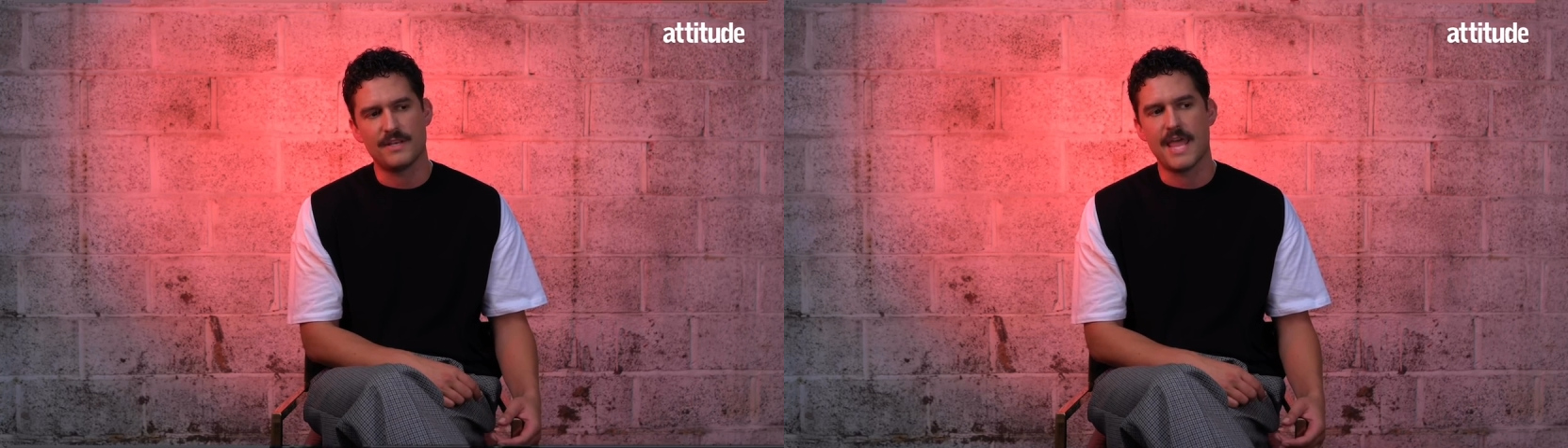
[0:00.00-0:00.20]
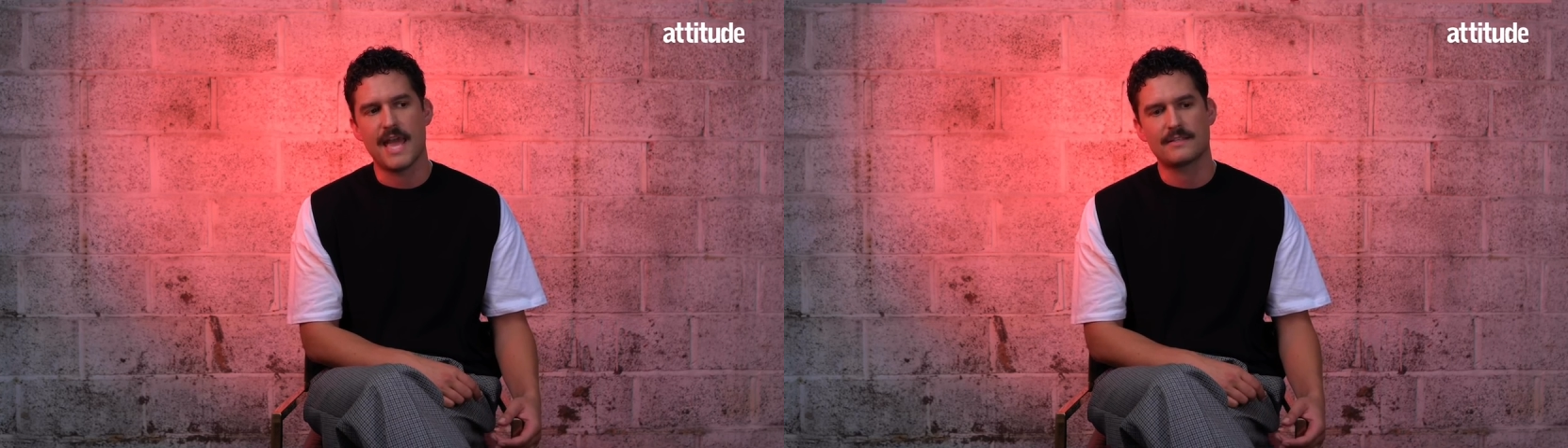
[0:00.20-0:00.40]

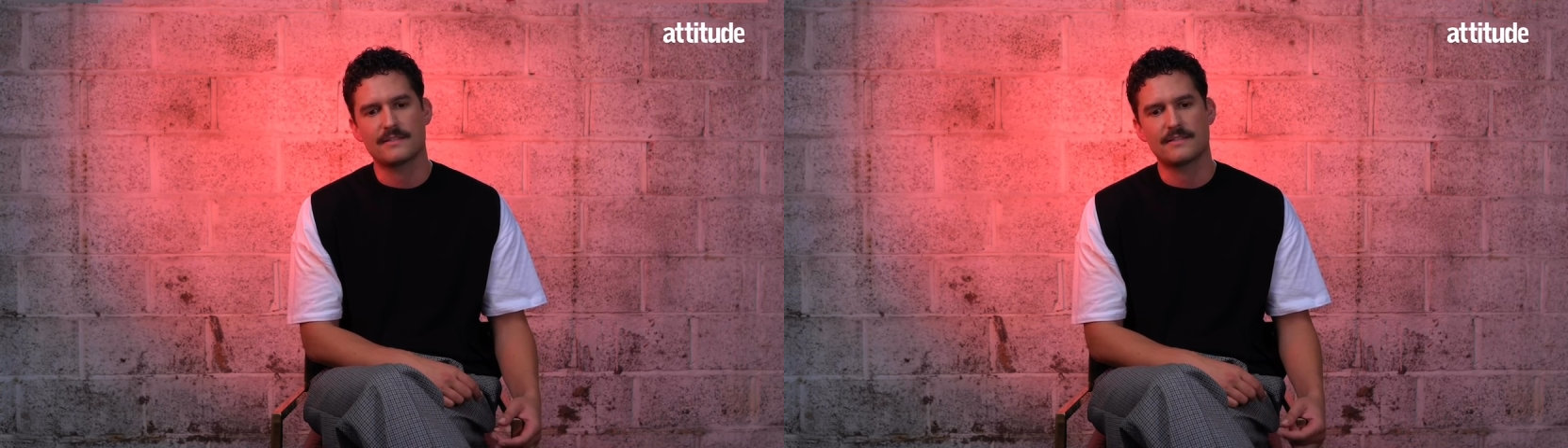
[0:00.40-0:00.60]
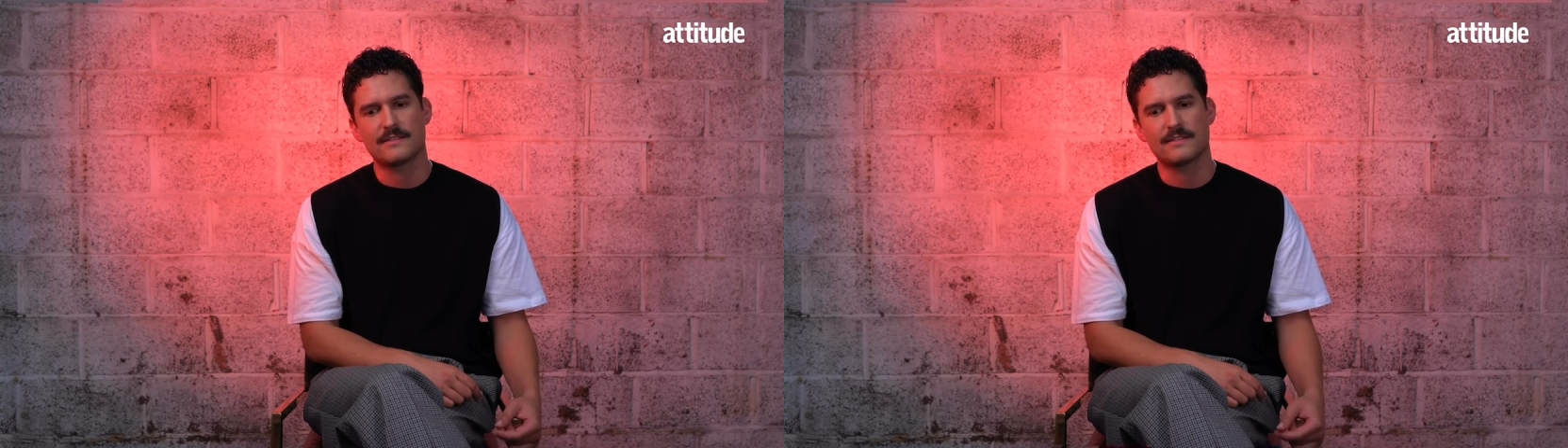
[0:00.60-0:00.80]

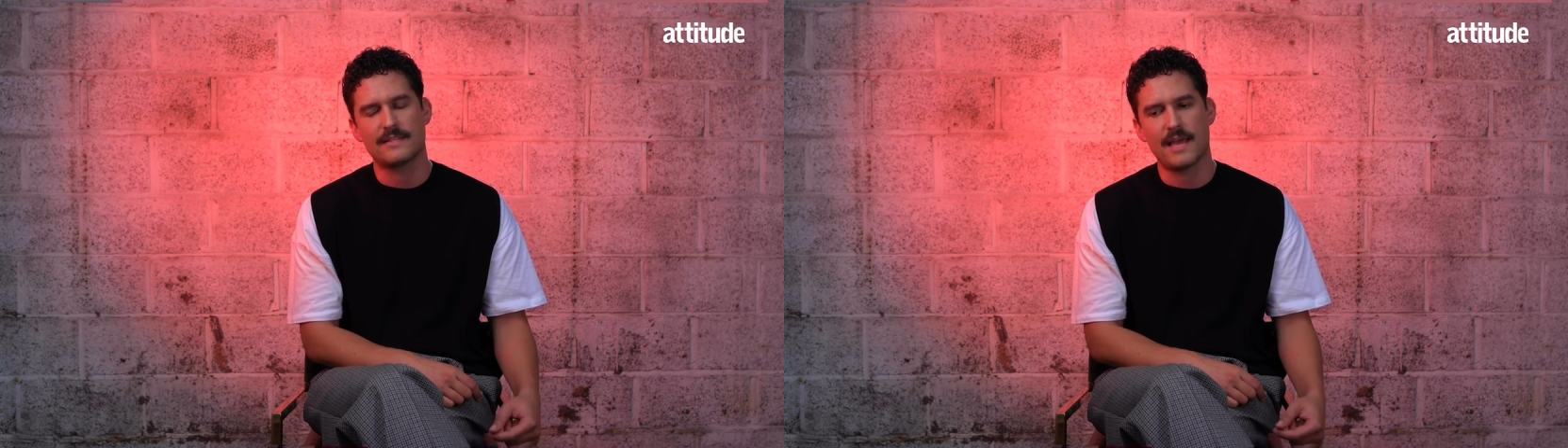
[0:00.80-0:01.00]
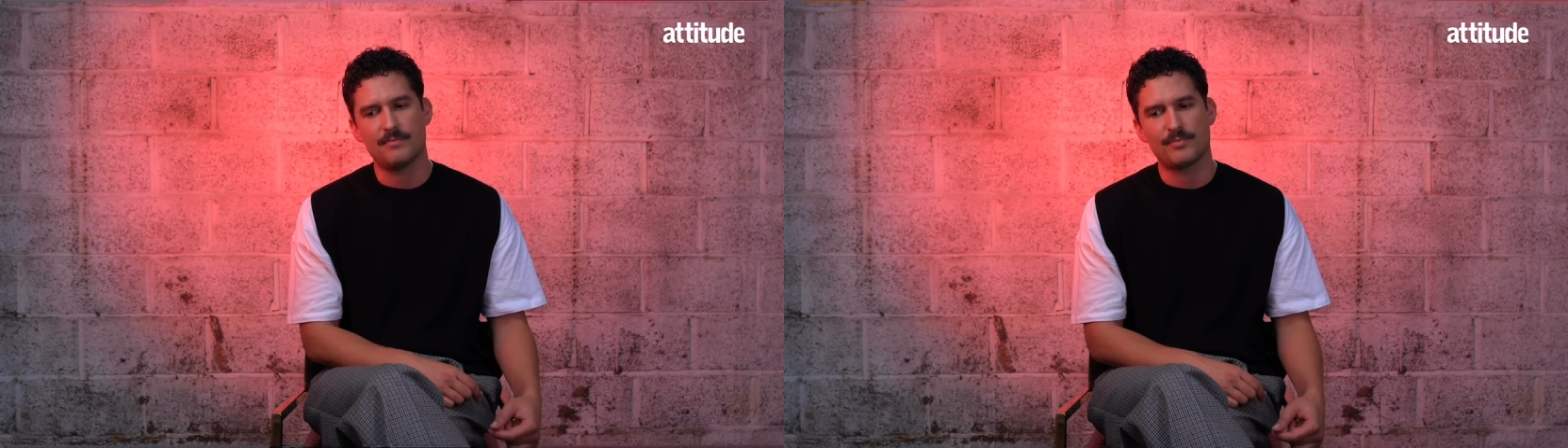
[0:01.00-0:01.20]
next
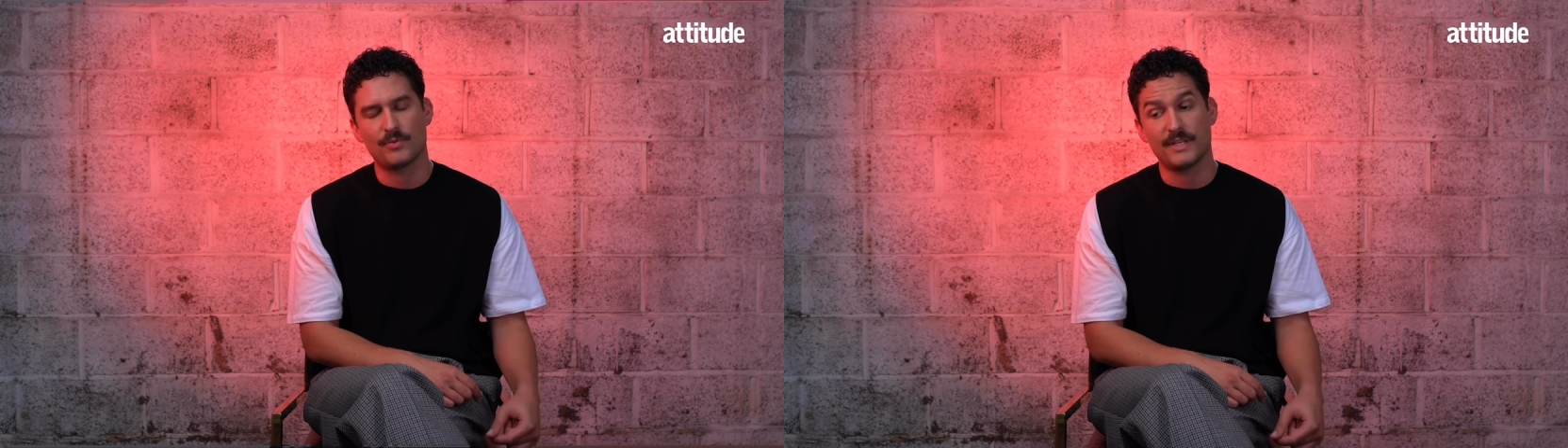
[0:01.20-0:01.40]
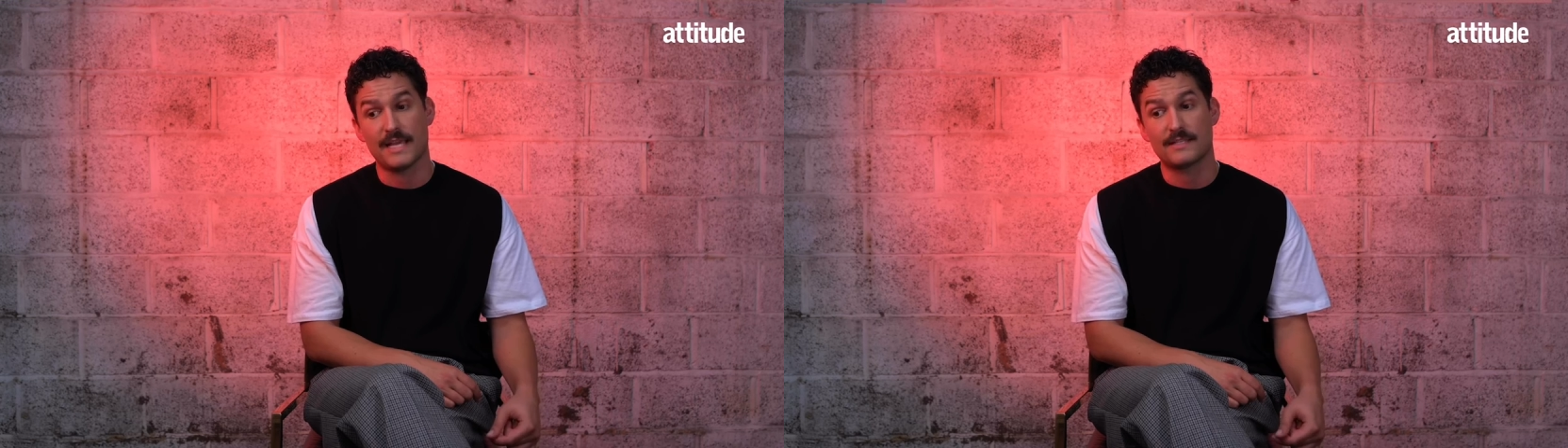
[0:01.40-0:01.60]
step, or
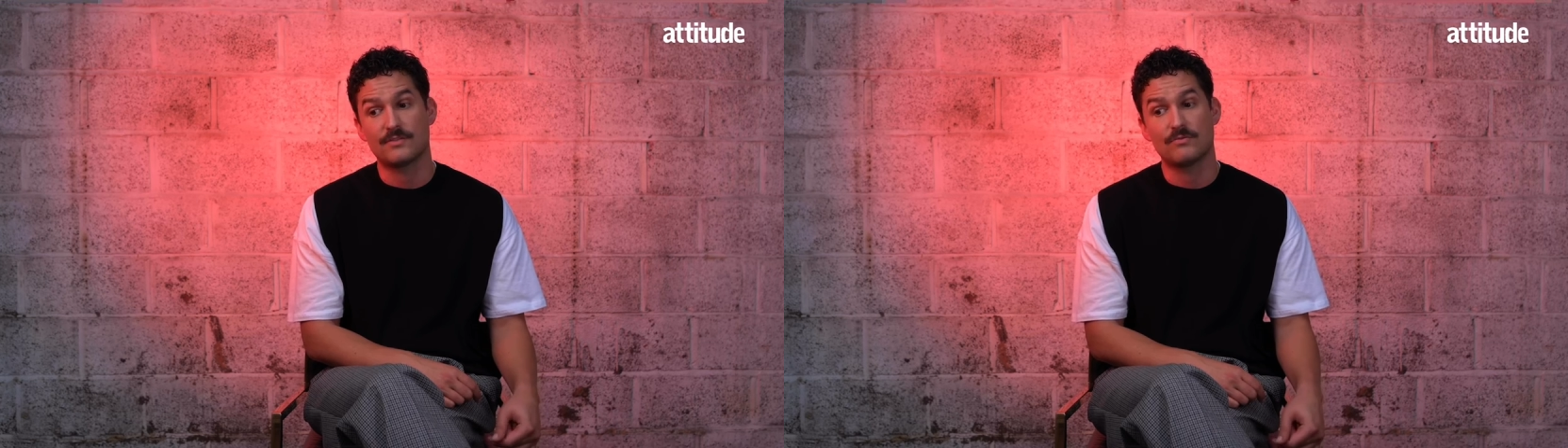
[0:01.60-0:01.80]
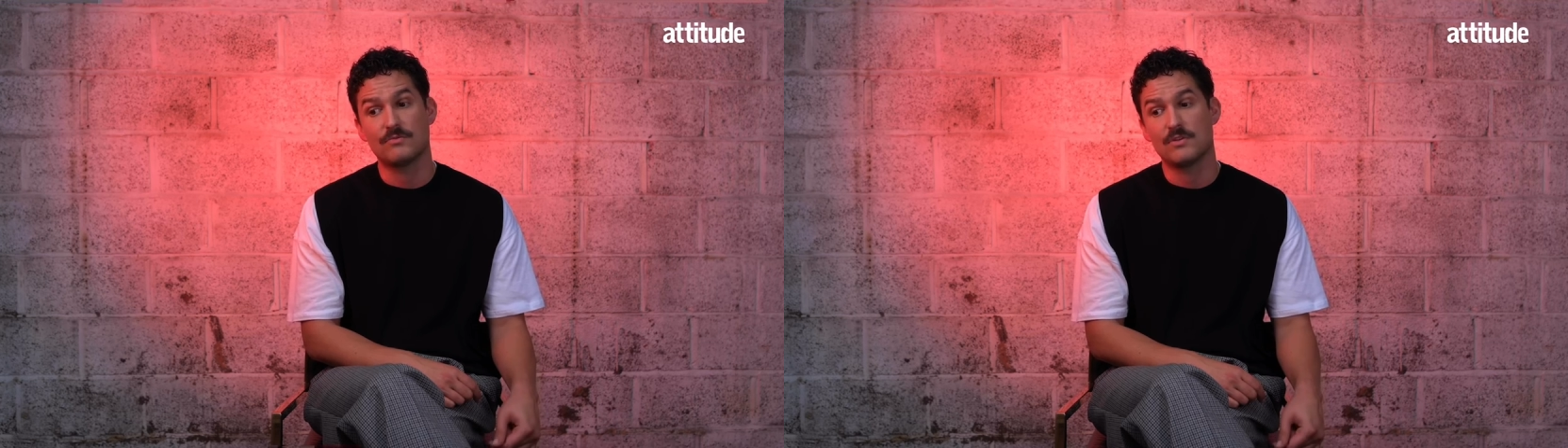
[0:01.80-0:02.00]
the next